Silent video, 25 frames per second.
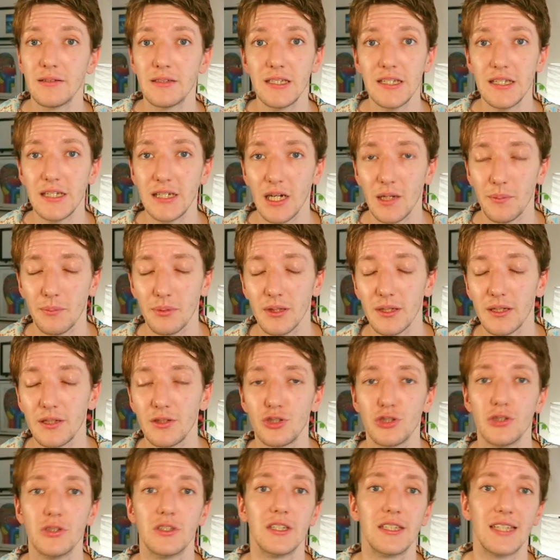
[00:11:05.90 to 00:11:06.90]
decoupling
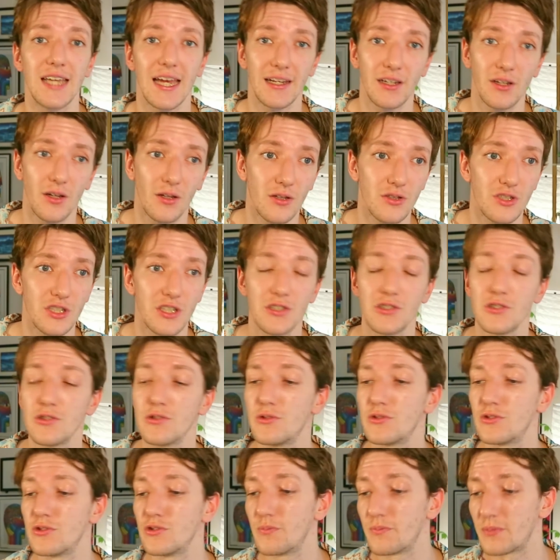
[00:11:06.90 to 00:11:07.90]
due to technology, due
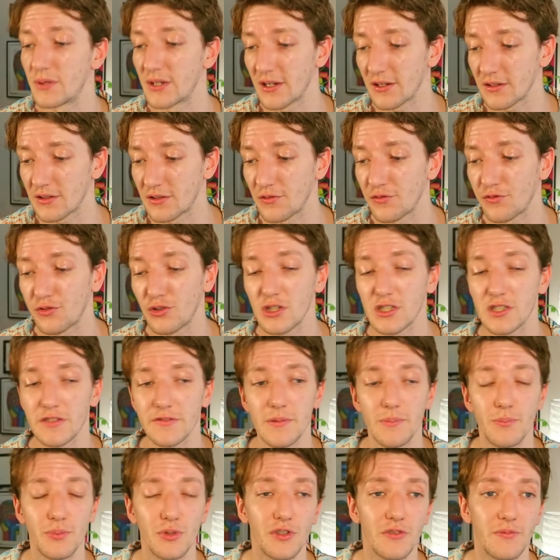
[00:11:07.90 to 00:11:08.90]
to productive forces of
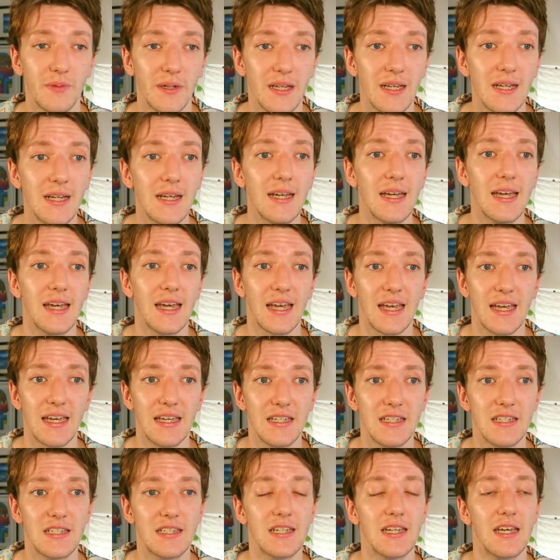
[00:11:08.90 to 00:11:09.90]
improvement,
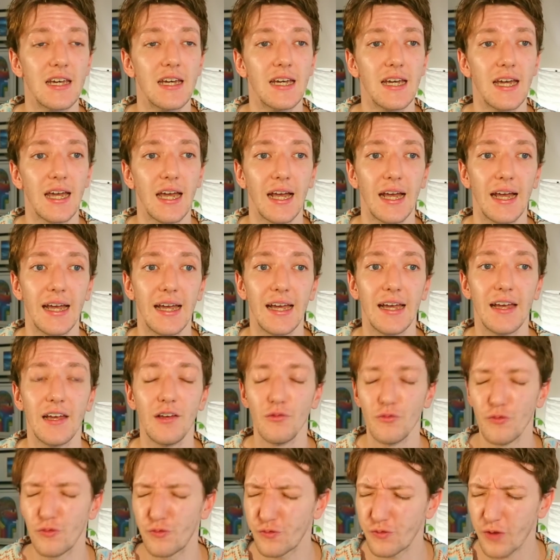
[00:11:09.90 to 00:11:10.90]
is
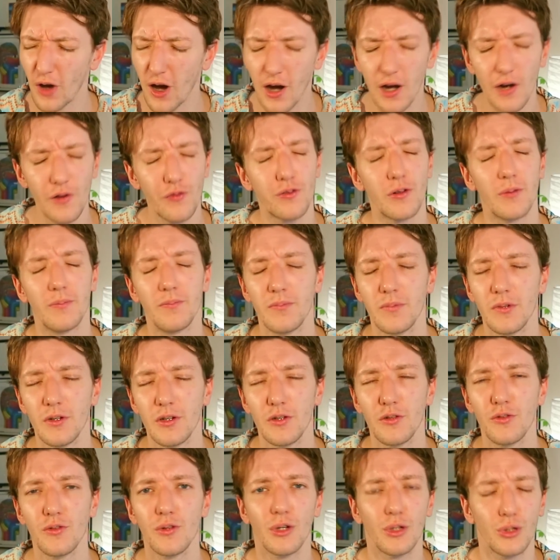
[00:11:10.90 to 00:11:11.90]
far from
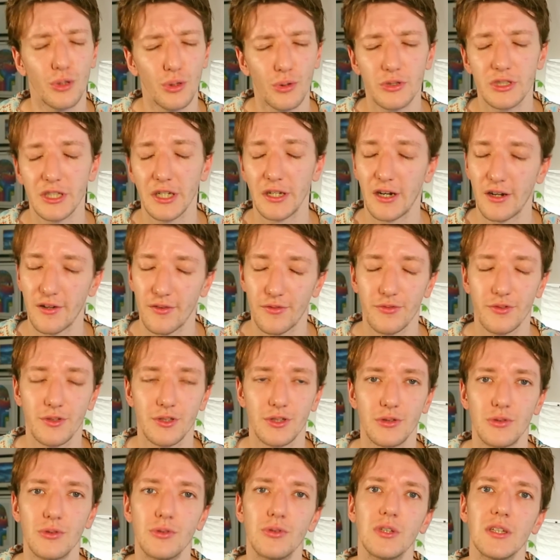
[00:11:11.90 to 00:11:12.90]
close enough
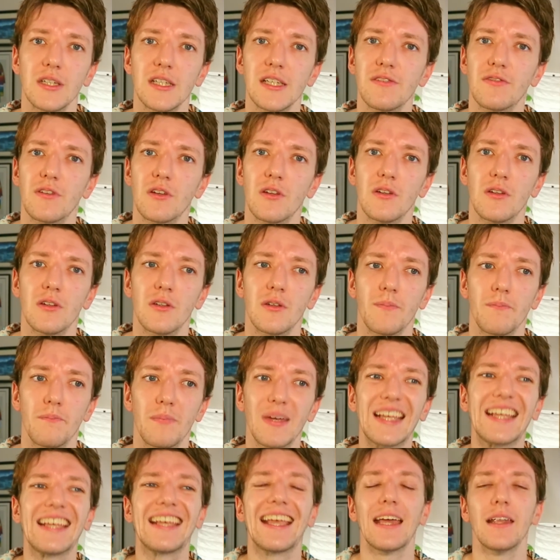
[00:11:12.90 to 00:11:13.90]
to even
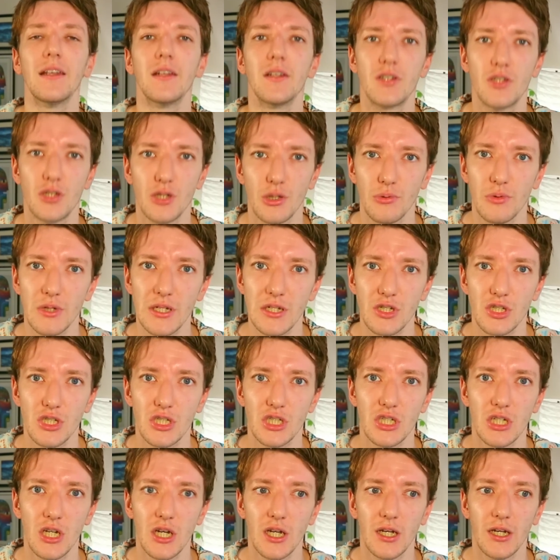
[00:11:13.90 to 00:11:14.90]
begin to
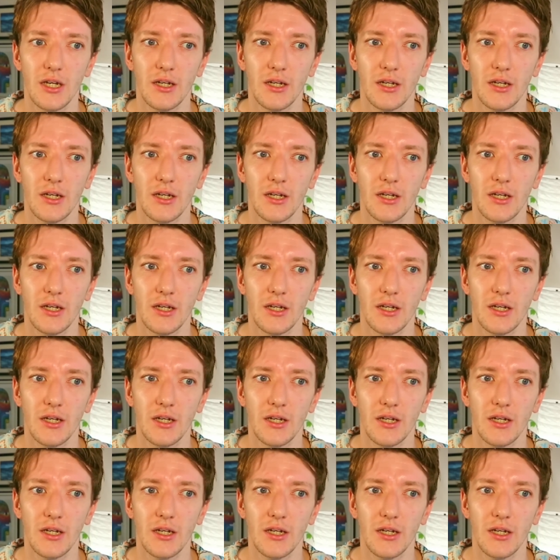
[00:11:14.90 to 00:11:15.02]
reach